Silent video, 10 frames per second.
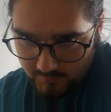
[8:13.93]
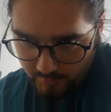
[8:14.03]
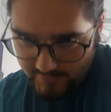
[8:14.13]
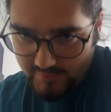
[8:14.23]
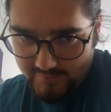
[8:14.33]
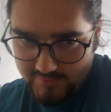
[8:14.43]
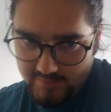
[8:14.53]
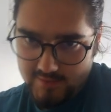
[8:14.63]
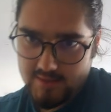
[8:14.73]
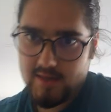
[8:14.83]
With this,
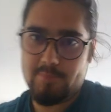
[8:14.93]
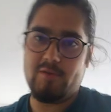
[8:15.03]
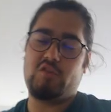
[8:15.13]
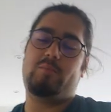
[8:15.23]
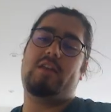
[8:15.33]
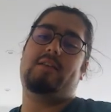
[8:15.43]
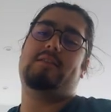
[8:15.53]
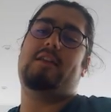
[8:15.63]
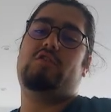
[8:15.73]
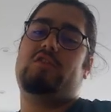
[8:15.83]
bishop takes
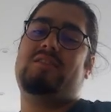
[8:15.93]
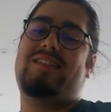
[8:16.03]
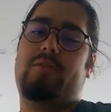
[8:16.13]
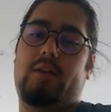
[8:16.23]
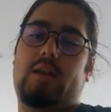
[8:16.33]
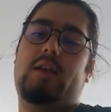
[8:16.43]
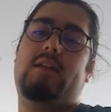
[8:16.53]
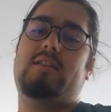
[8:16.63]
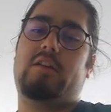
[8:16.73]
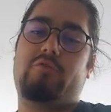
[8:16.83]
h7.
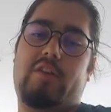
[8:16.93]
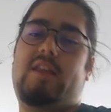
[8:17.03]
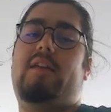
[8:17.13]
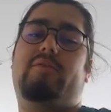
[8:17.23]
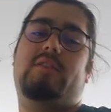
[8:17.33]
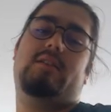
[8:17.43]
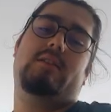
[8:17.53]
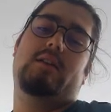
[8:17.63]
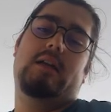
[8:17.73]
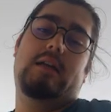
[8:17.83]
It's a great gift.
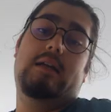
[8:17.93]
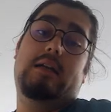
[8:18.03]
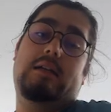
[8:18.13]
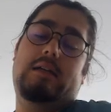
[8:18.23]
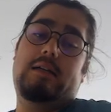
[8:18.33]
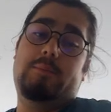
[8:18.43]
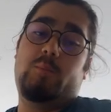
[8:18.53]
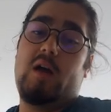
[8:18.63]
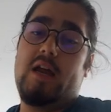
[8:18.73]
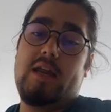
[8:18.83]

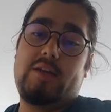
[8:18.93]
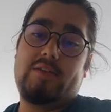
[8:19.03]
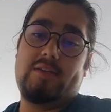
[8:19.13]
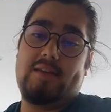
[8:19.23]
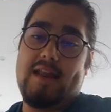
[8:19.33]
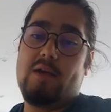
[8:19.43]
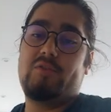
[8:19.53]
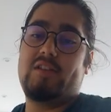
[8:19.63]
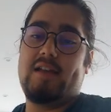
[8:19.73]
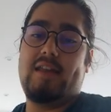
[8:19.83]
I now
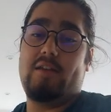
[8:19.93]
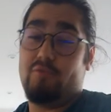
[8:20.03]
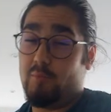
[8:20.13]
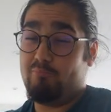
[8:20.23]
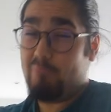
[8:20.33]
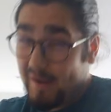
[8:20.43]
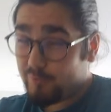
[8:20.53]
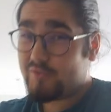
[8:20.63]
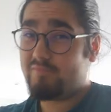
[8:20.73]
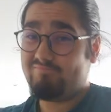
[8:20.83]
sat here for
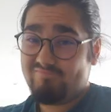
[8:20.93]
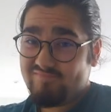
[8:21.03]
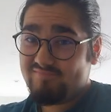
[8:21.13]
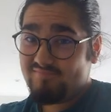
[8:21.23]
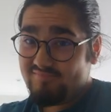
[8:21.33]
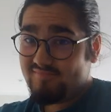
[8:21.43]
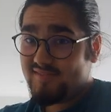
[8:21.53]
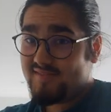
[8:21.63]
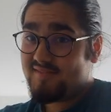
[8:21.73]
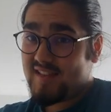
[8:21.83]
about
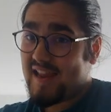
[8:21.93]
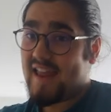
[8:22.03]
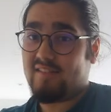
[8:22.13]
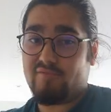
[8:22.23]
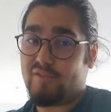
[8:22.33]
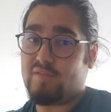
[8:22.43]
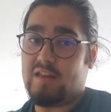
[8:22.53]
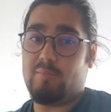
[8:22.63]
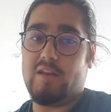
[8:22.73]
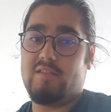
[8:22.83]

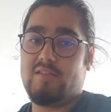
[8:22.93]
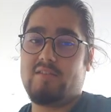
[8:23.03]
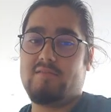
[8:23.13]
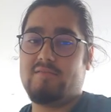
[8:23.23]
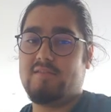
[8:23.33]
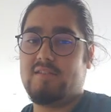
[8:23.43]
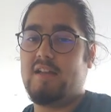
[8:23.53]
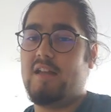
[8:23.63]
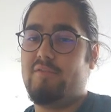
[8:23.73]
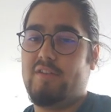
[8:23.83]
10-15 minutes.
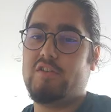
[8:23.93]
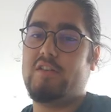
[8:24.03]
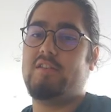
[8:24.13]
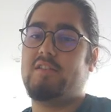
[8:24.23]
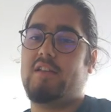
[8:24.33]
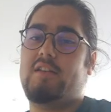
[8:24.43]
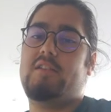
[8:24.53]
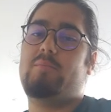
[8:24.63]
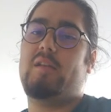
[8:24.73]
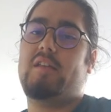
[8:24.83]
I eventually decided
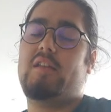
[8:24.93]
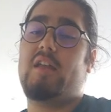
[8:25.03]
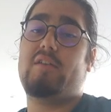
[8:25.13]
to play king